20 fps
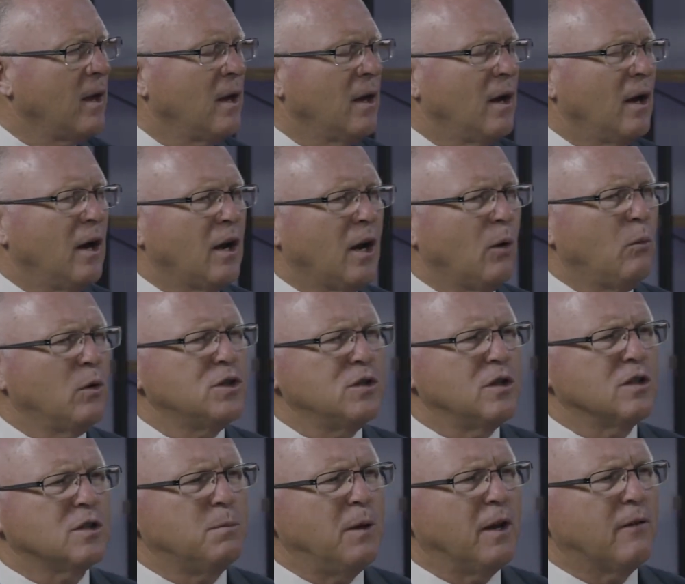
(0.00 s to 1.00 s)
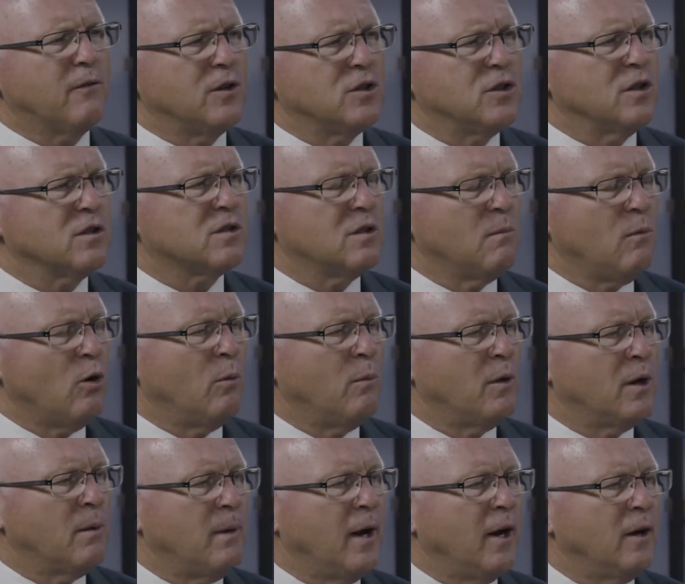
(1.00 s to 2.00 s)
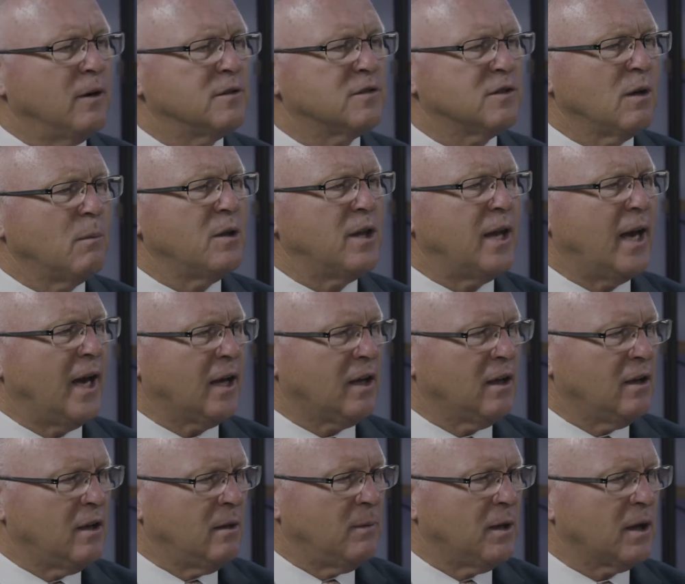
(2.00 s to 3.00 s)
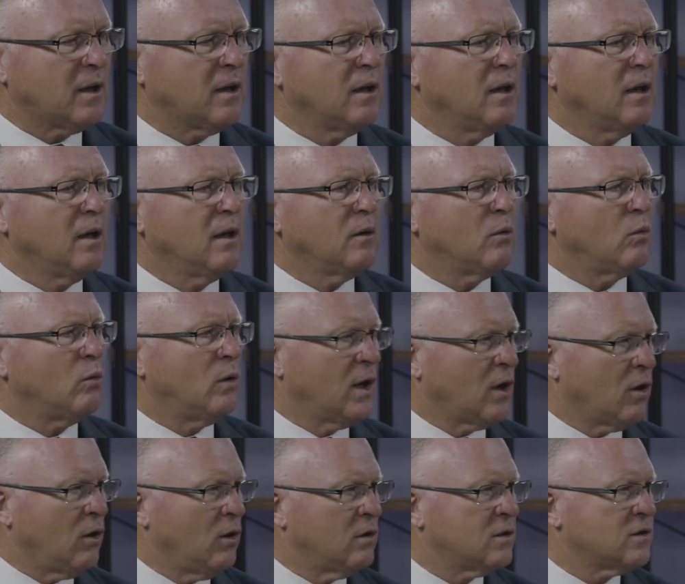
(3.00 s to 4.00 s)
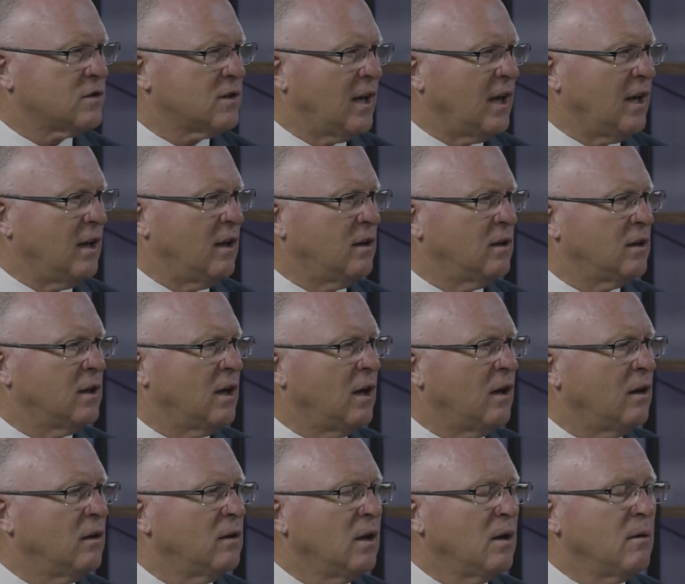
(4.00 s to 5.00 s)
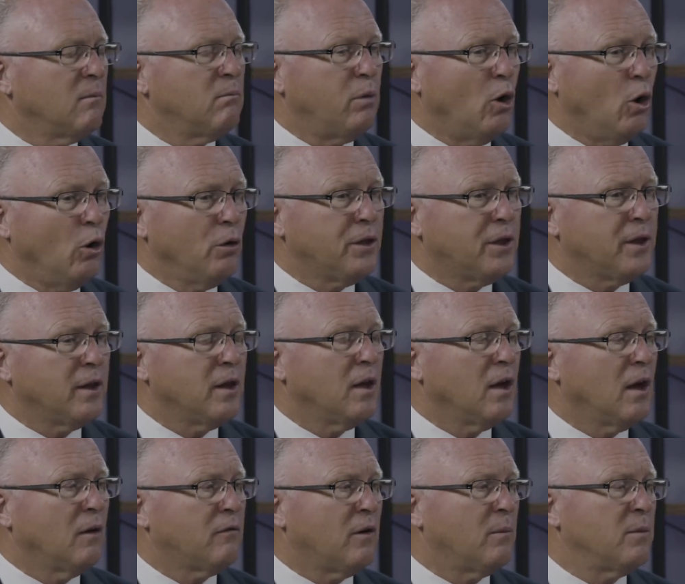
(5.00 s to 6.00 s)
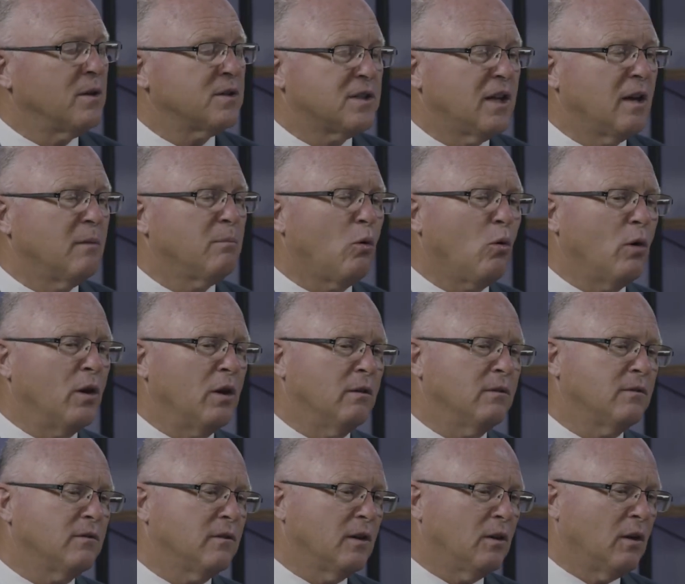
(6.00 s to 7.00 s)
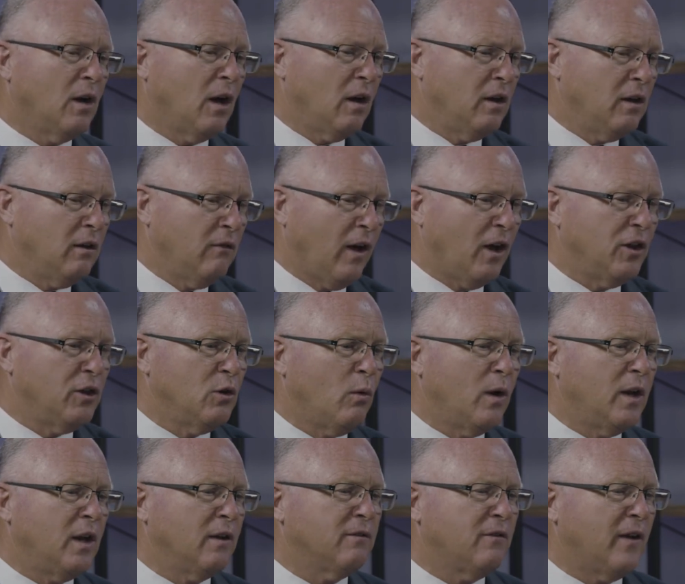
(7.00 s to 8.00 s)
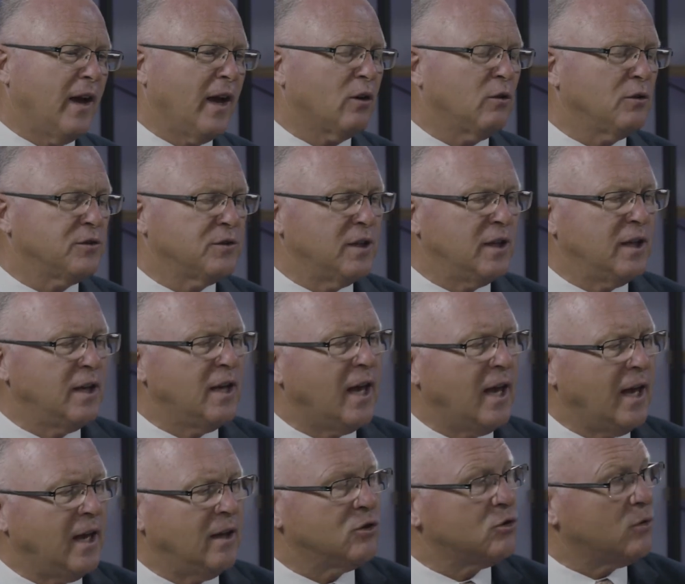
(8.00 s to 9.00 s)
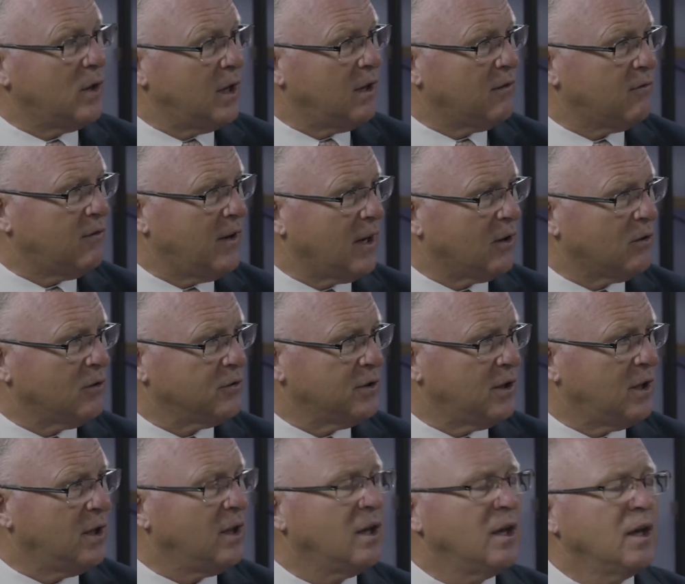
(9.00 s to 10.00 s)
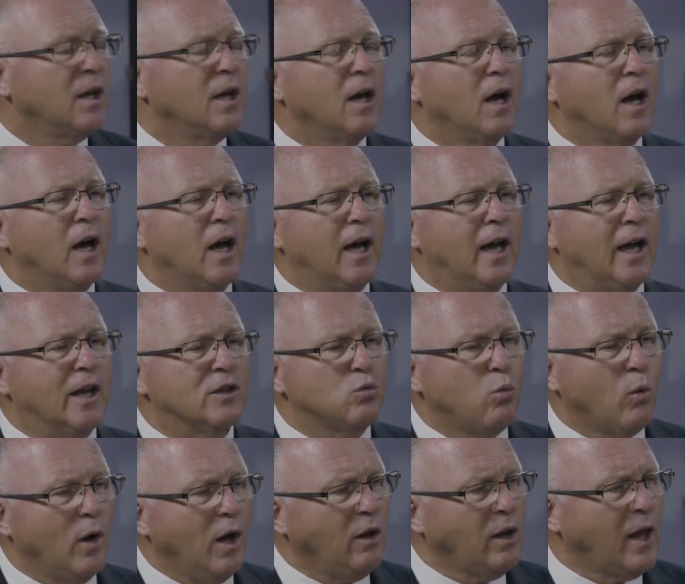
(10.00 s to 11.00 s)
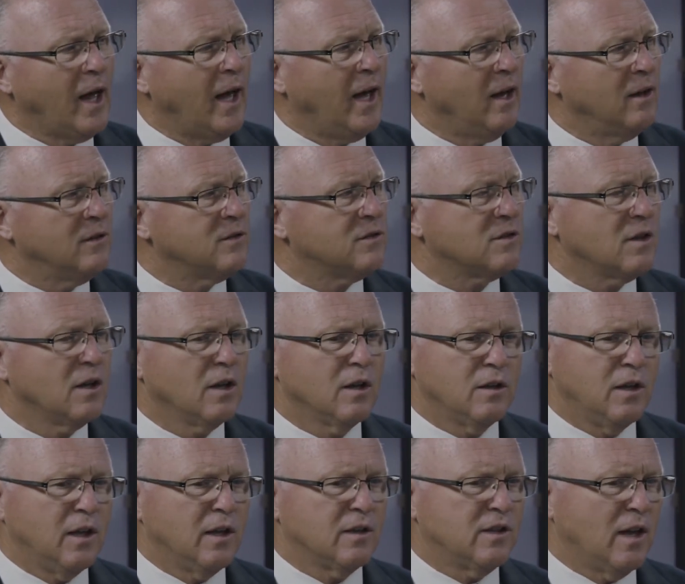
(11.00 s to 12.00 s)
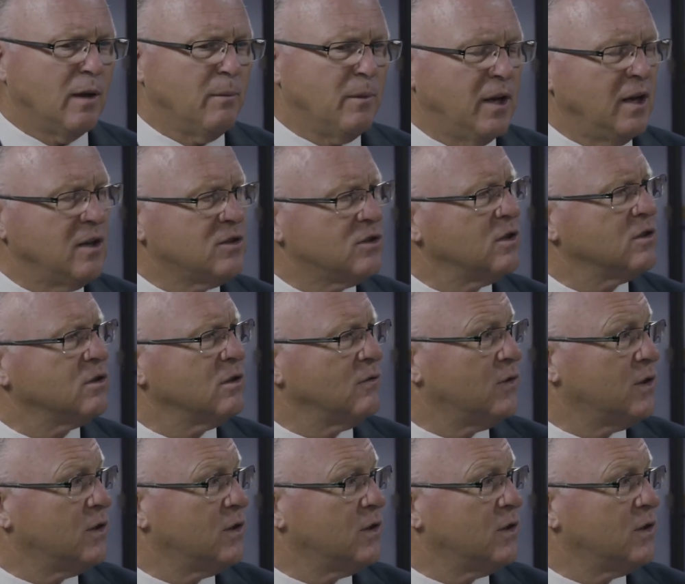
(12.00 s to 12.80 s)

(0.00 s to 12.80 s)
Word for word: And I want you to speak for just a moment about some of the academic rigors and uh, both from the standpoint of uh, evaluating faculty and training faculty, uh, as well as the examinations of the